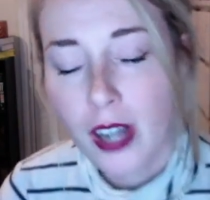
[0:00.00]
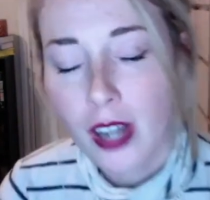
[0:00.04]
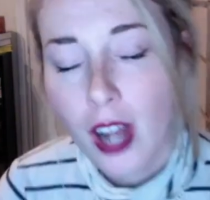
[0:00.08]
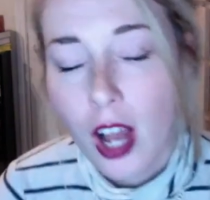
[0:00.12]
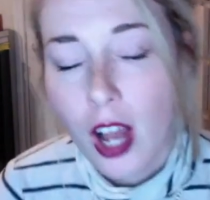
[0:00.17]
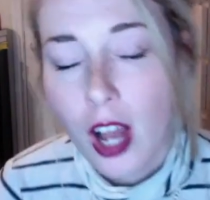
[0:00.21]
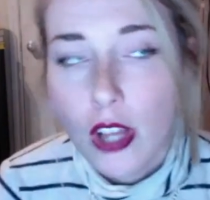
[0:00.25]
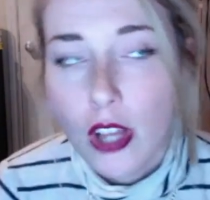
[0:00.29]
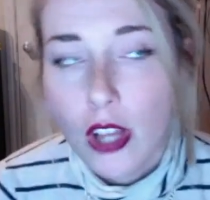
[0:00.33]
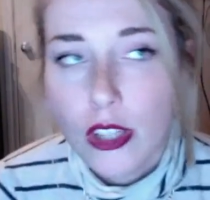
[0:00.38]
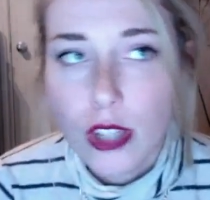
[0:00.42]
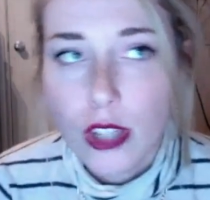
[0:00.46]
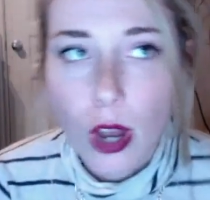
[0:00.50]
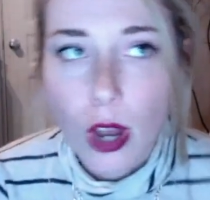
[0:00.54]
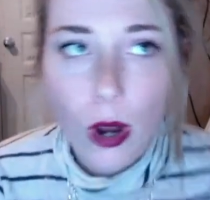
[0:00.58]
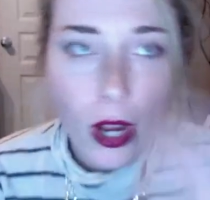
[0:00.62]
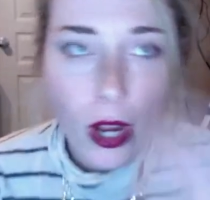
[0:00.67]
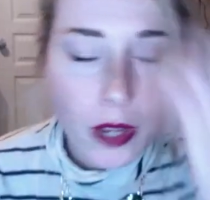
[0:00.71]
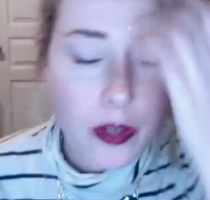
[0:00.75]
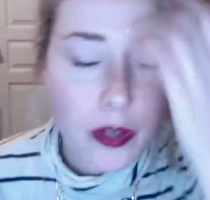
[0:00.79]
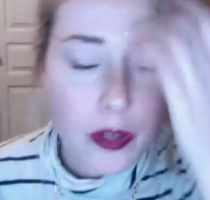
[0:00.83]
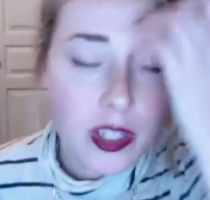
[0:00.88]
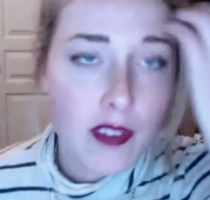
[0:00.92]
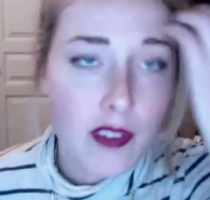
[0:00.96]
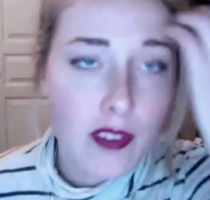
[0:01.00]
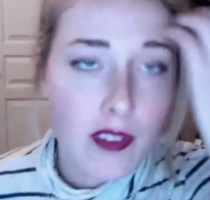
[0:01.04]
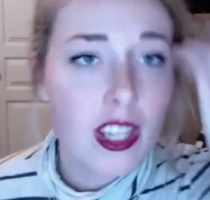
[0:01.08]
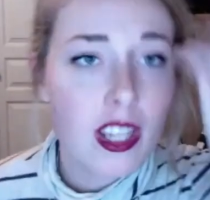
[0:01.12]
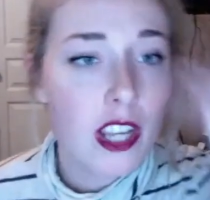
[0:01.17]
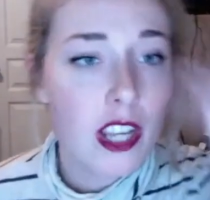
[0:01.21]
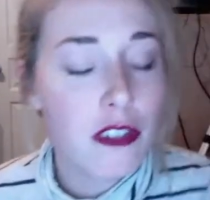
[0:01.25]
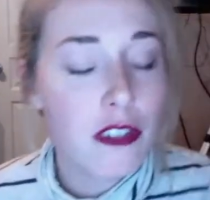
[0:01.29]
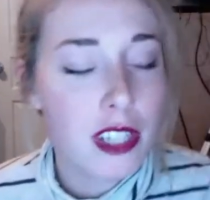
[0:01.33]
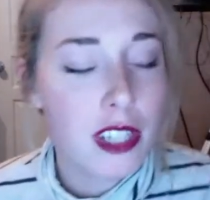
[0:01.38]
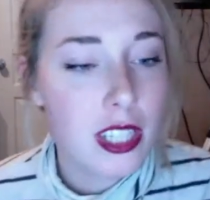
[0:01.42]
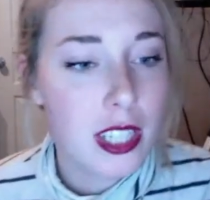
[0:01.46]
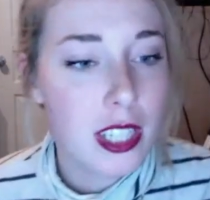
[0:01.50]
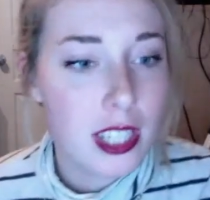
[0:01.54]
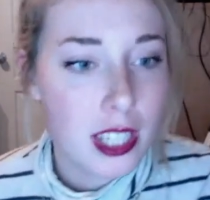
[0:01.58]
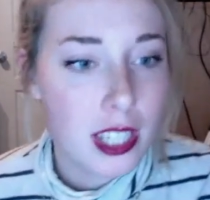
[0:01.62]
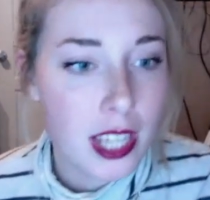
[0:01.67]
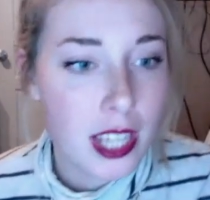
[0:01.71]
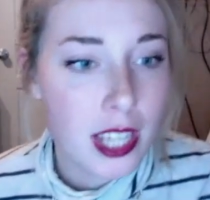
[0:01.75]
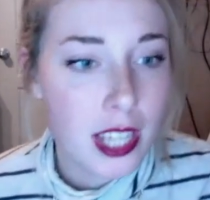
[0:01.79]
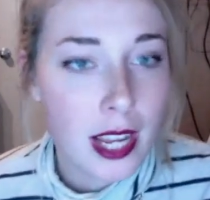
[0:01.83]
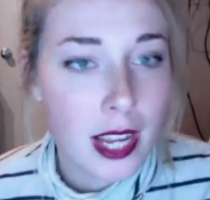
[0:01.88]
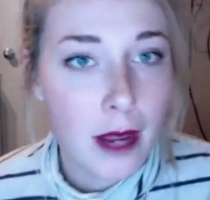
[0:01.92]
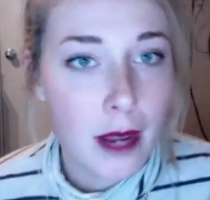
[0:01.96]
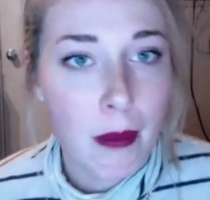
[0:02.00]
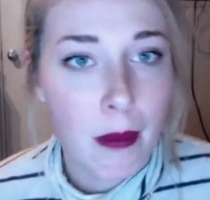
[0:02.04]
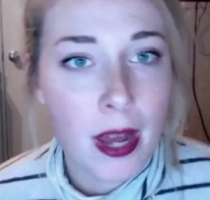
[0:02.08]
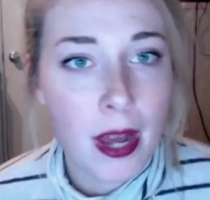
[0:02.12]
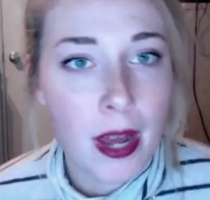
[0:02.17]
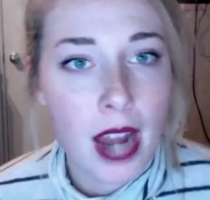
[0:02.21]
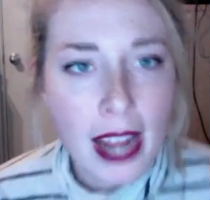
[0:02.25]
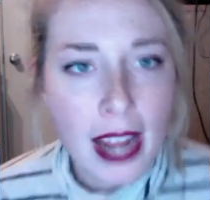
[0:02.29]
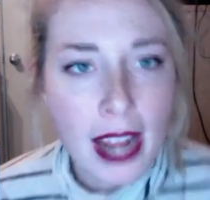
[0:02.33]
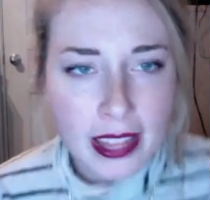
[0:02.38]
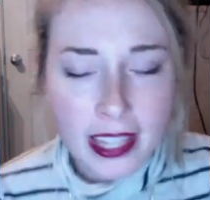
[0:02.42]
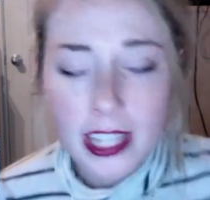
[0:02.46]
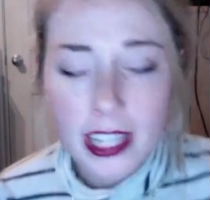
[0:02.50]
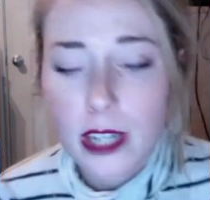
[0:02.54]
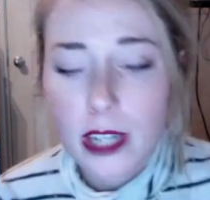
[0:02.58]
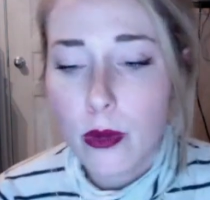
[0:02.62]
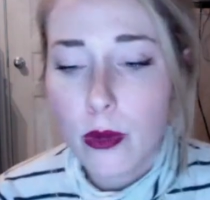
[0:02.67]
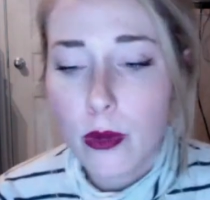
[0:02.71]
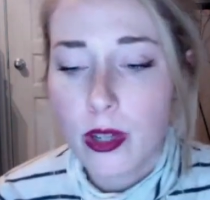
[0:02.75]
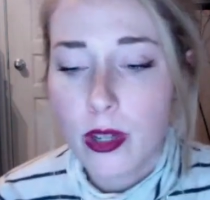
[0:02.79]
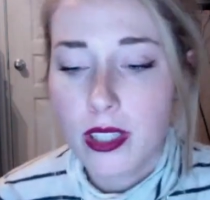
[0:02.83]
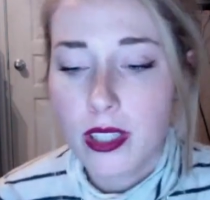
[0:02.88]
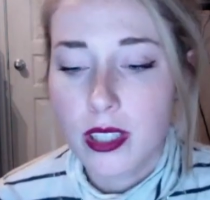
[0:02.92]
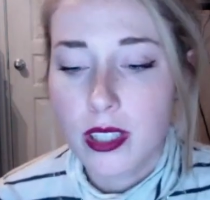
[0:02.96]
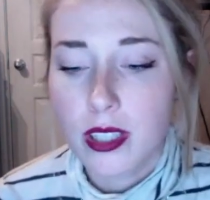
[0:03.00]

So it's definitely interesting to see, but I think it was